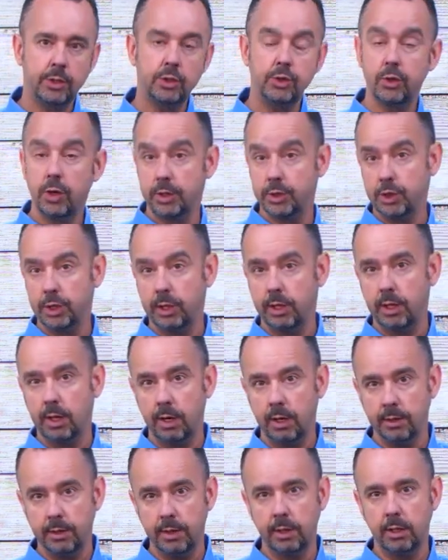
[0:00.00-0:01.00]
instruction
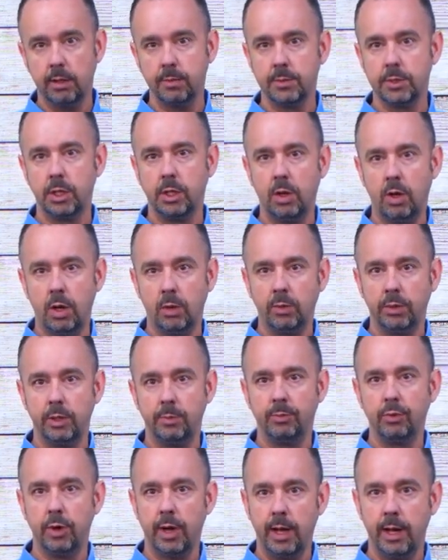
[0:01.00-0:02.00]
card that comes along with
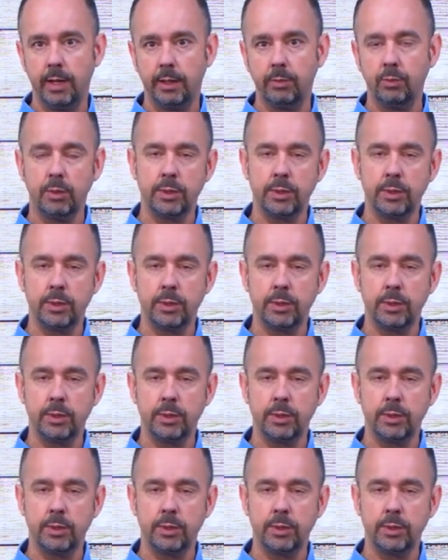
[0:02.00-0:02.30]
the product.